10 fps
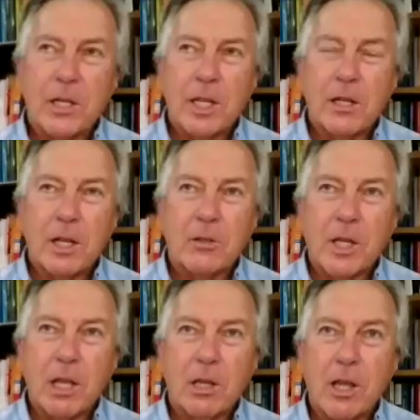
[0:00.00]
again,
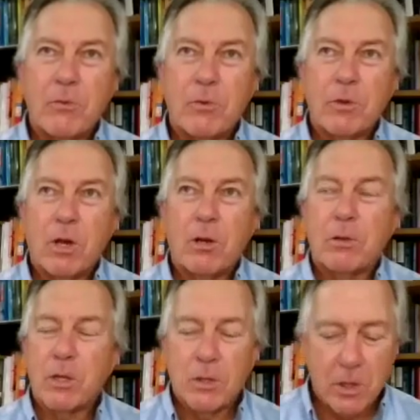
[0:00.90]
I love
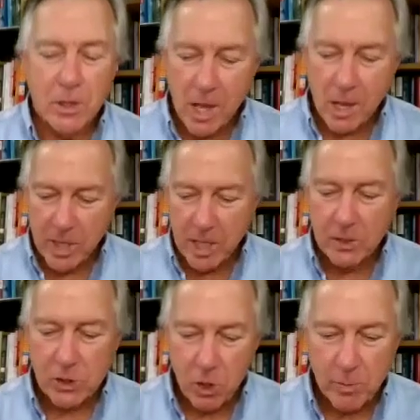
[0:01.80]
I'm
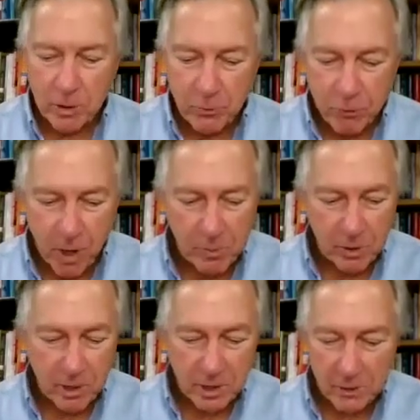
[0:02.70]
getting so much from
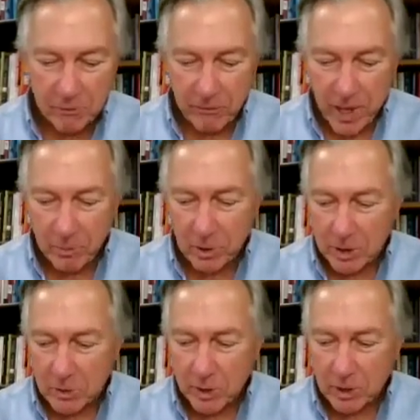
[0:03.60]
you. This is
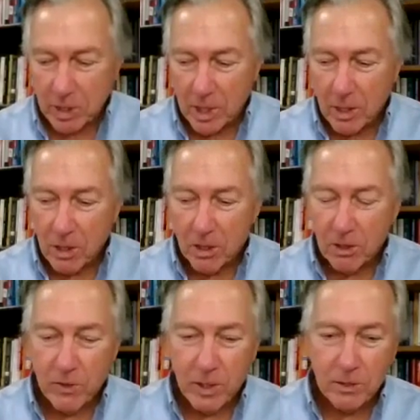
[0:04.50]
fabulous, but
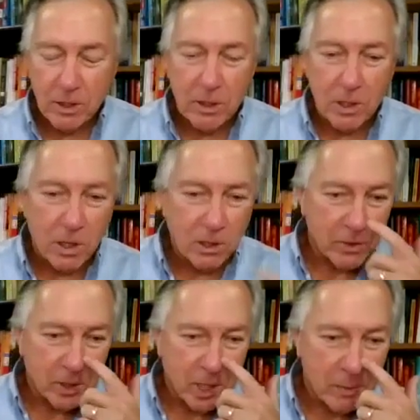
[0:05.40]
all of
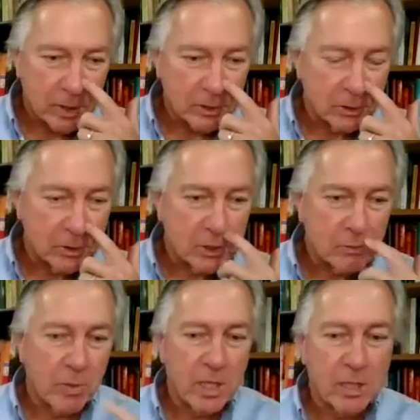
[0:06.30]
your comments are
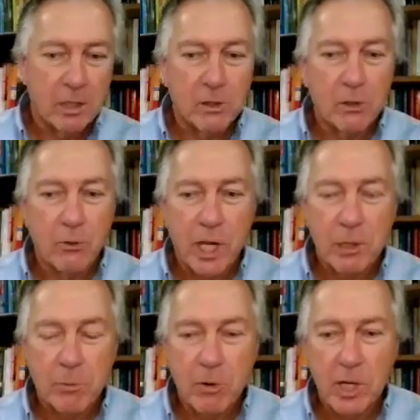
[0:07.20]
just making
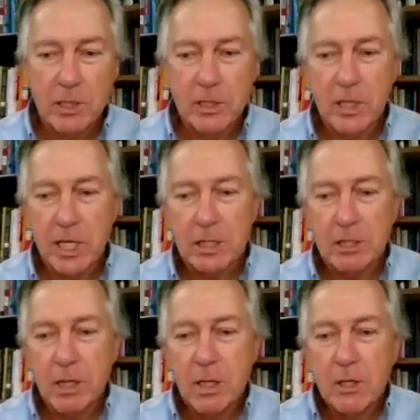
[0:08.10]
great points
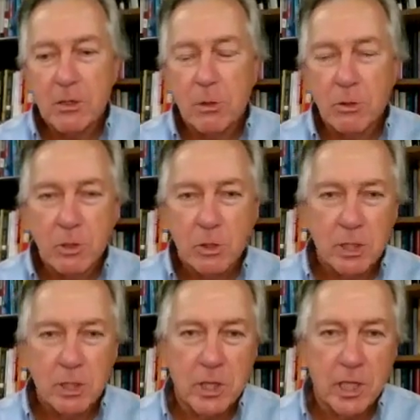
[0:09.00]
that, you know, there's no
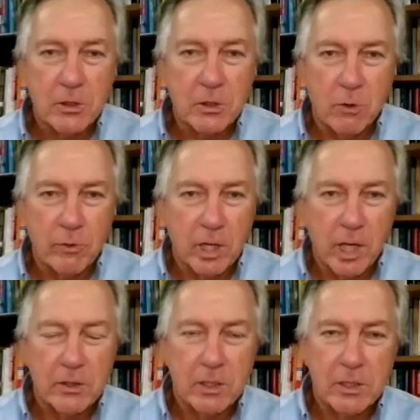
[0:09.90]
such thing as
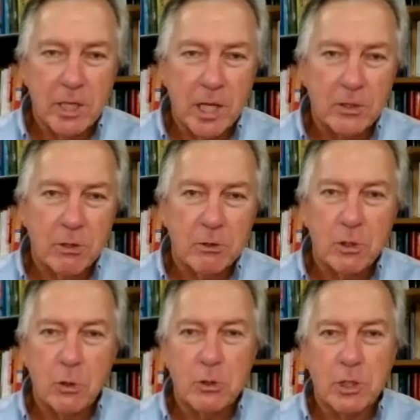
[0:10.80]
overnight success. There's
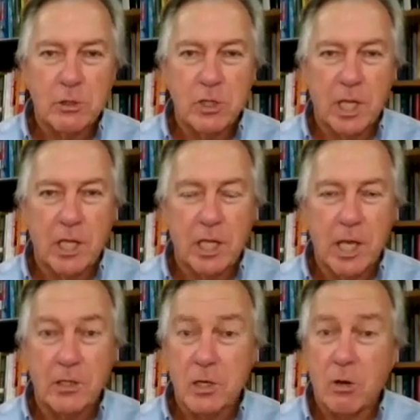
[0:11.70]
no such thing
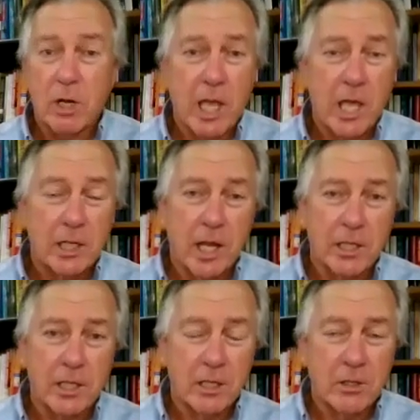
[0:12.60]
as, oh, I had an
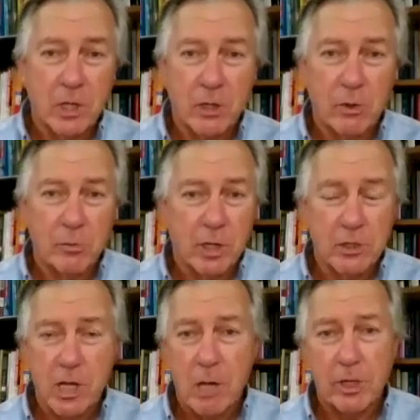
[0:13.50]
idea, so I quit my
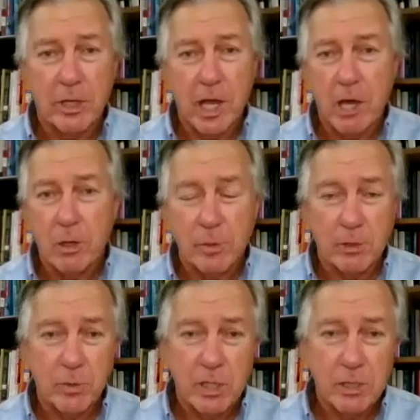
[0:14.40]
job and now I'm
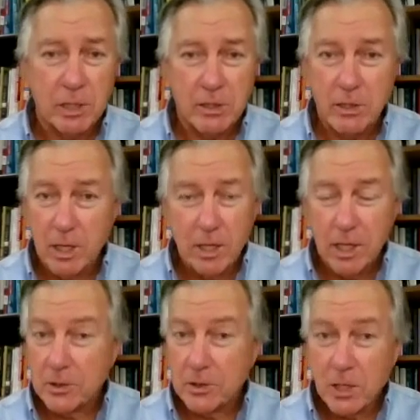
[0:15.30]
in business.
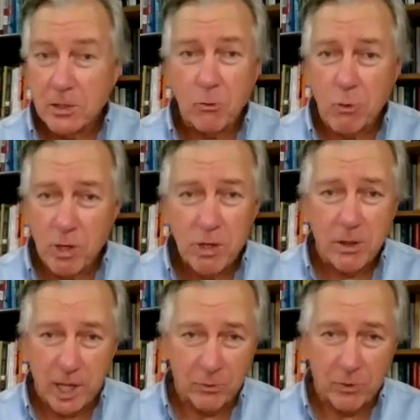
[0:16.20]
It doesn't work
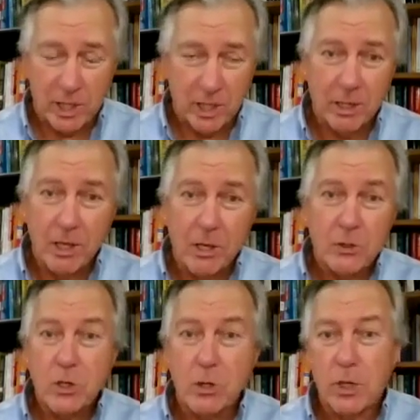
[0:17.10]
that way.
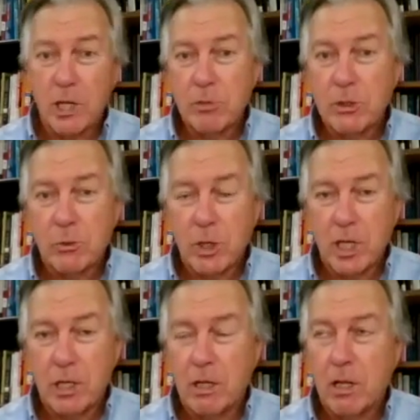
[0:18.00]
So in
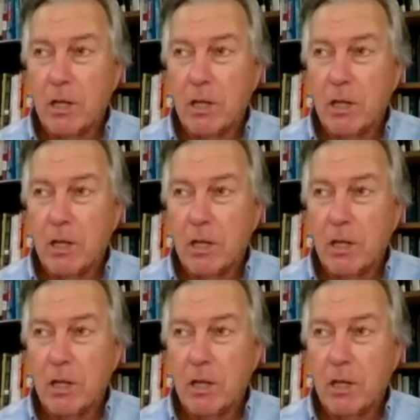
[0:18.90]
between,